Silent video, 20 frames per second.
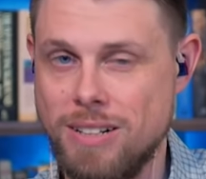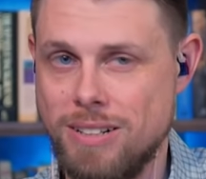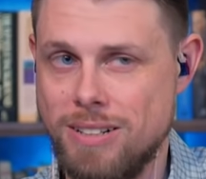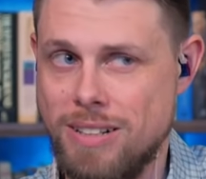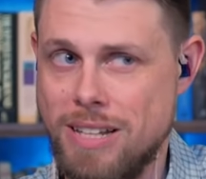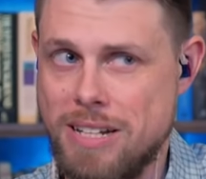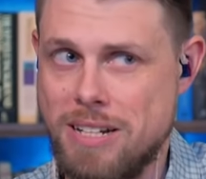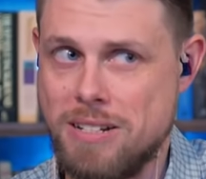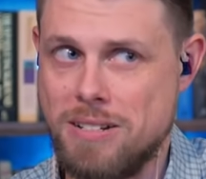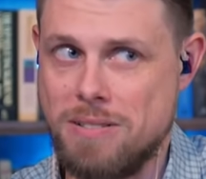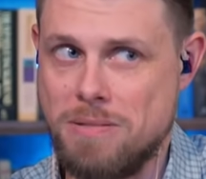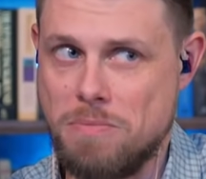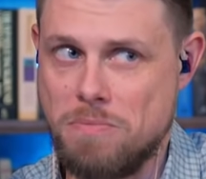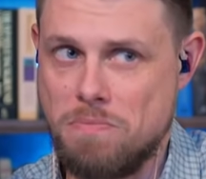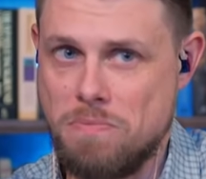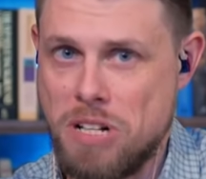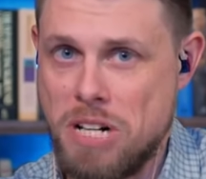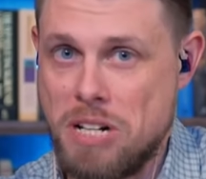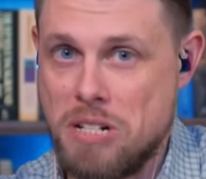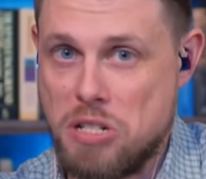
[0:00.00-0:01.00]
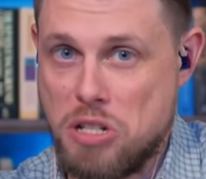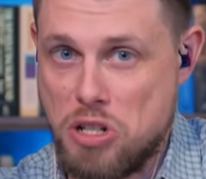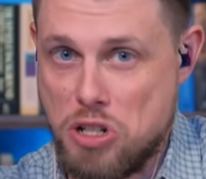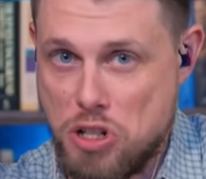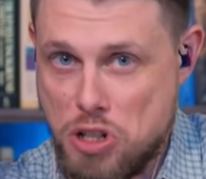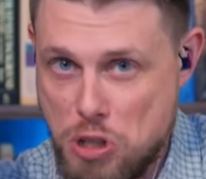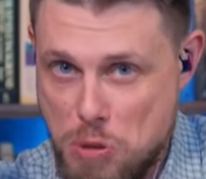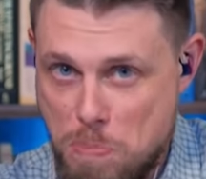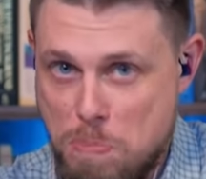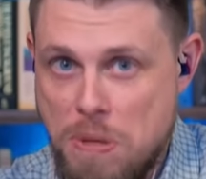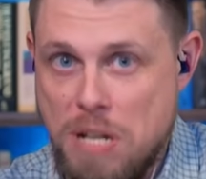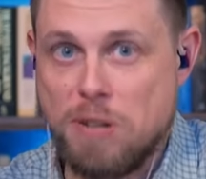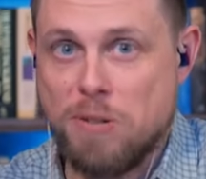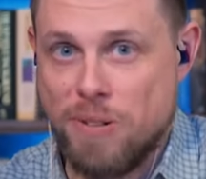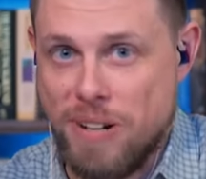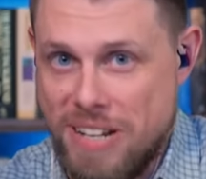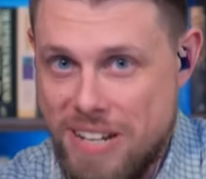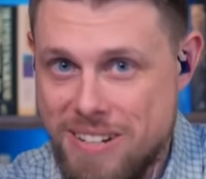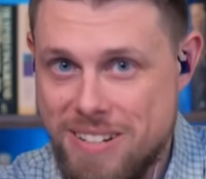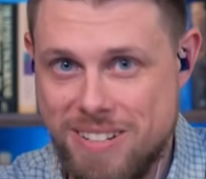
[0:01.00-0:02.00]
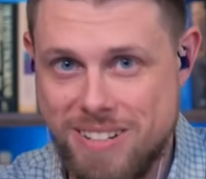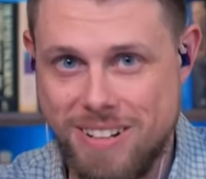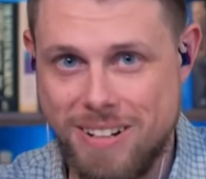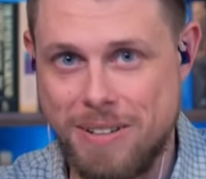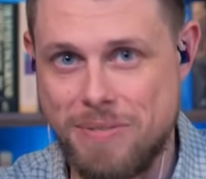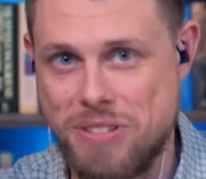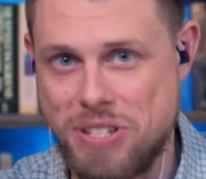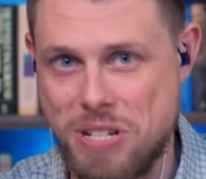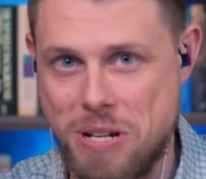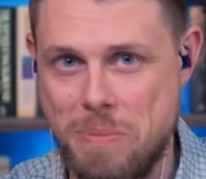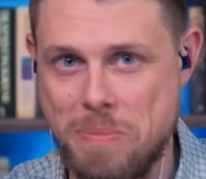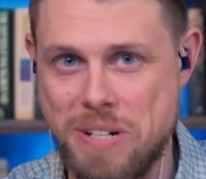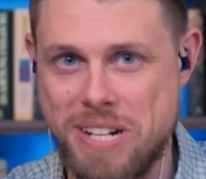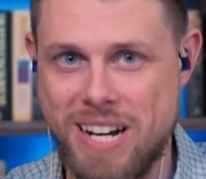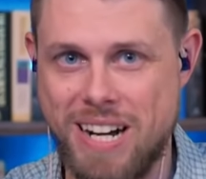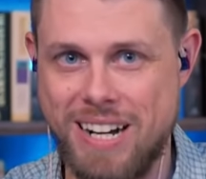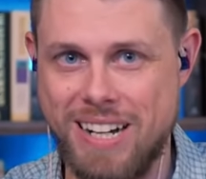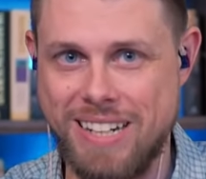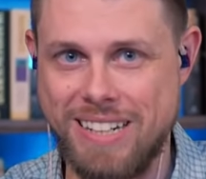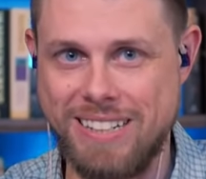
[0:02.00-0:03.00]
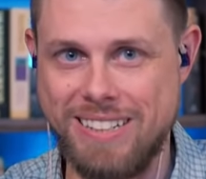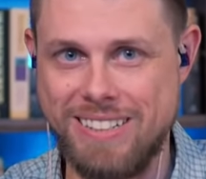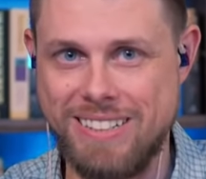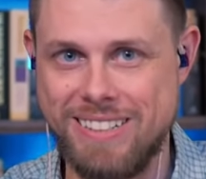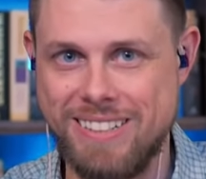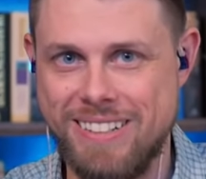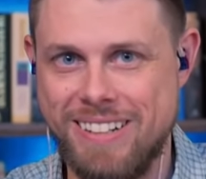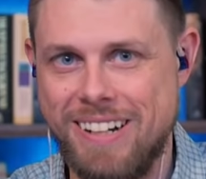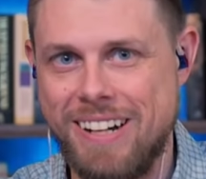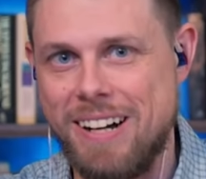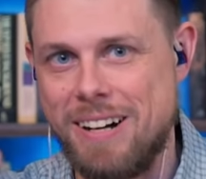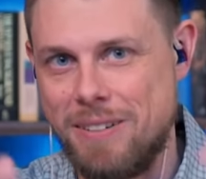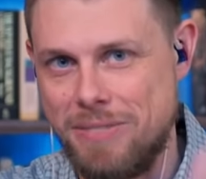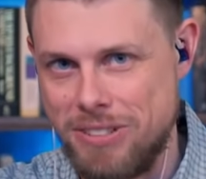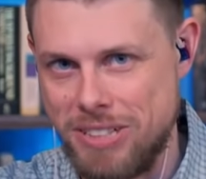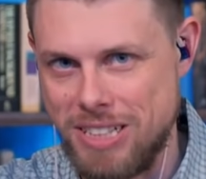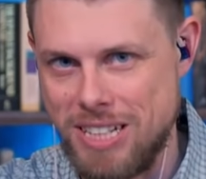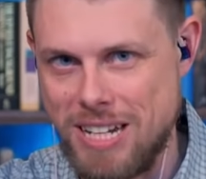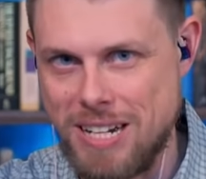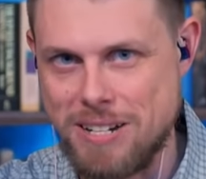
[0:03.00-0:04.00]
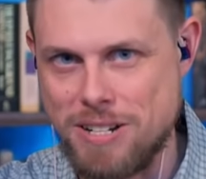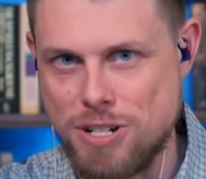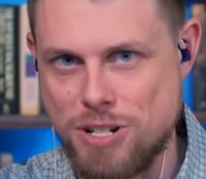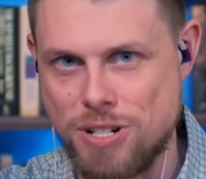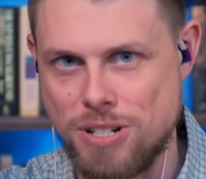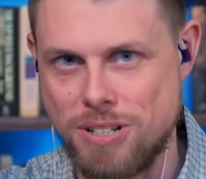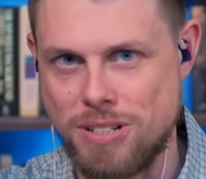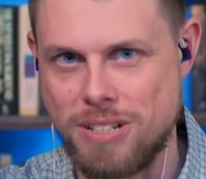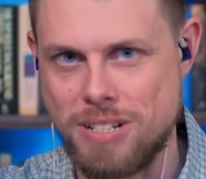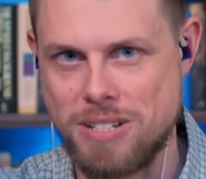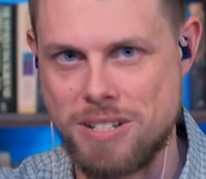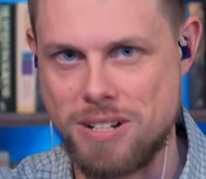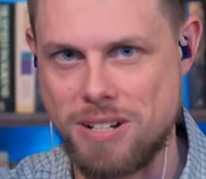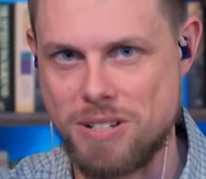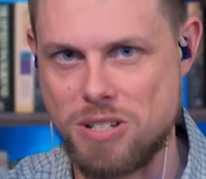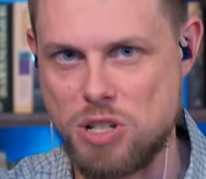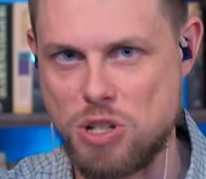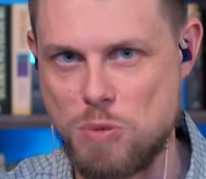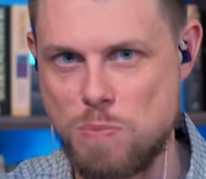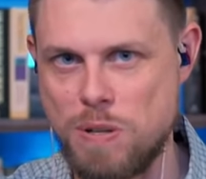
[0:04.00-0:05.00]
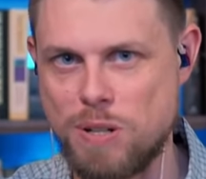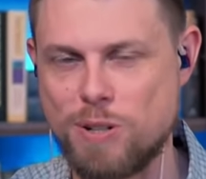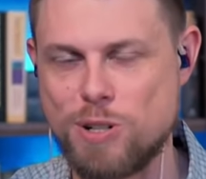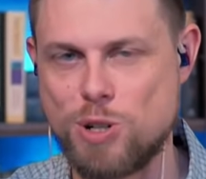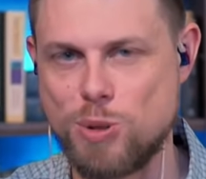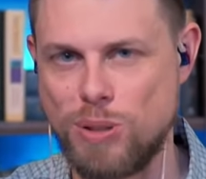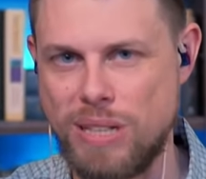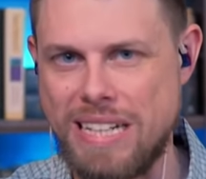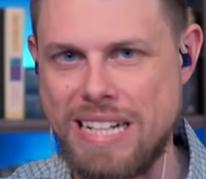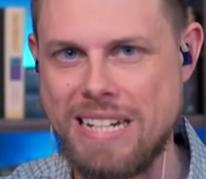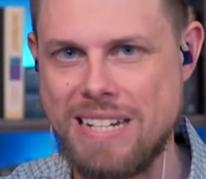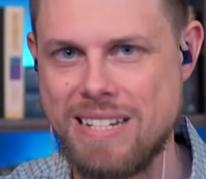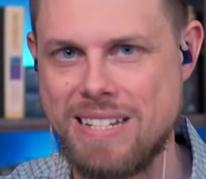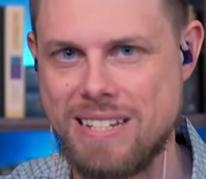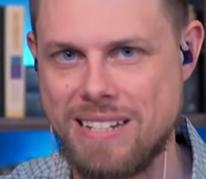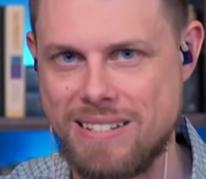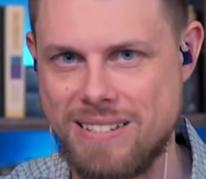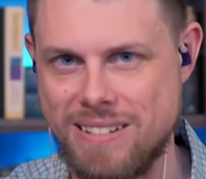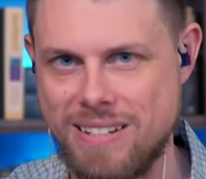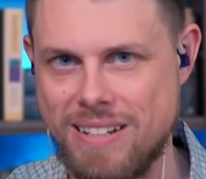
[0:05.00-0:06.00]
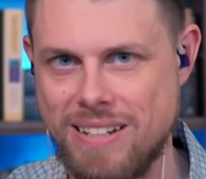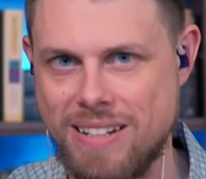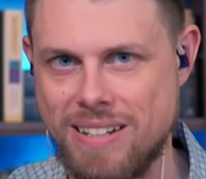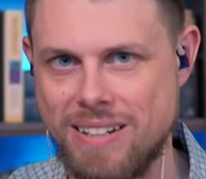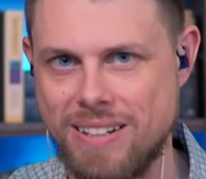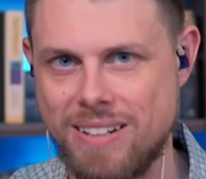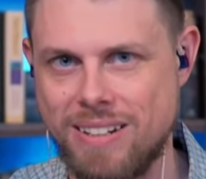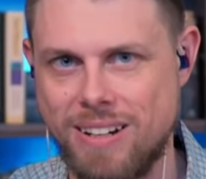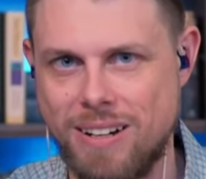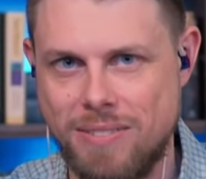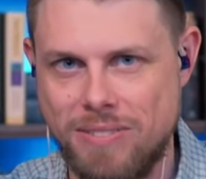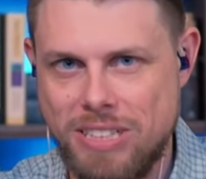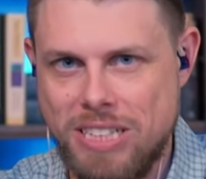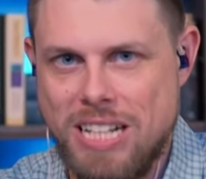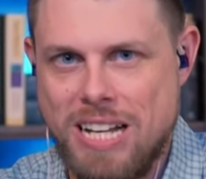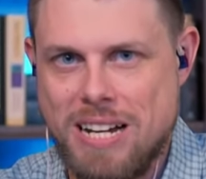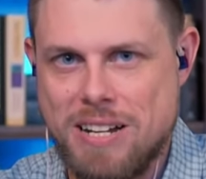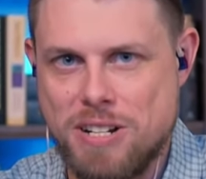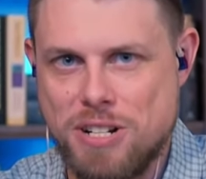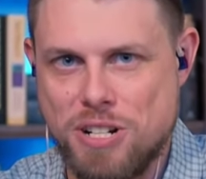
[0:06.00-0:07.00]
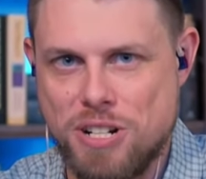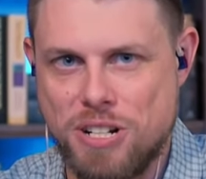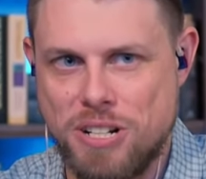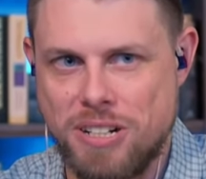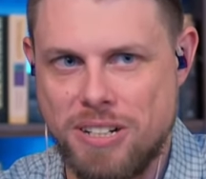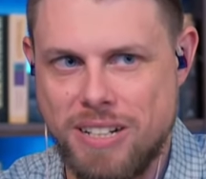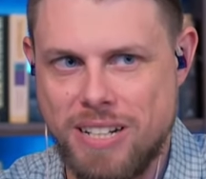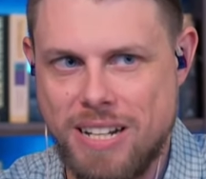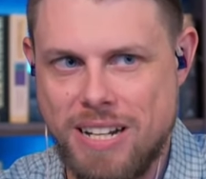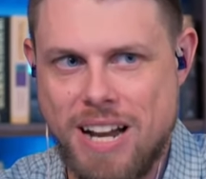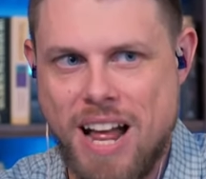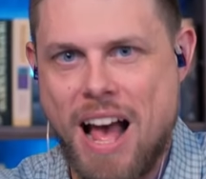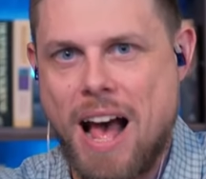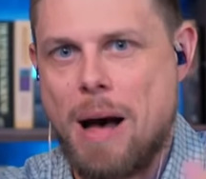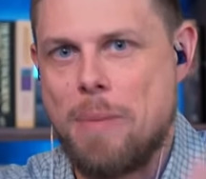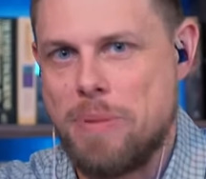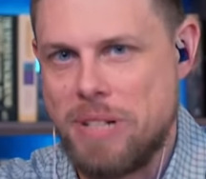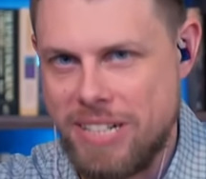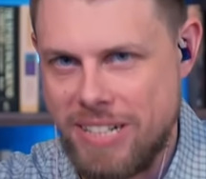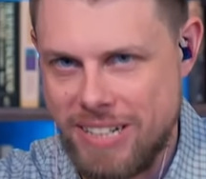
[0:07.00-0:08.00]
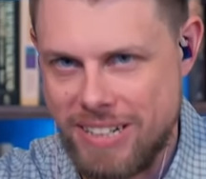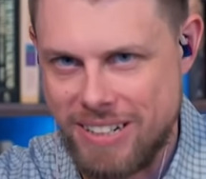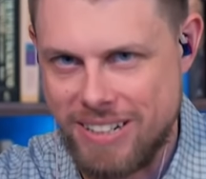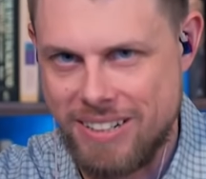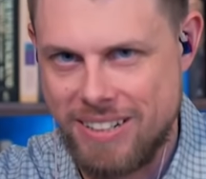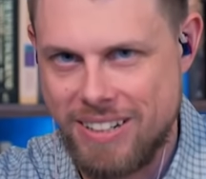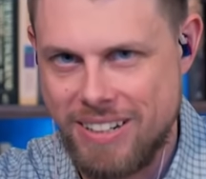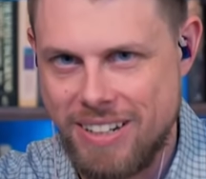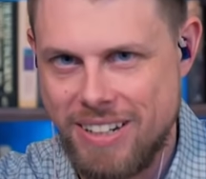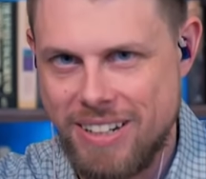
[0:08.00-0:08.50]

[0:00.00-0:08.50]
a spirit of some kind of Elijah, as in a spiritual entity of Elijah inhabiting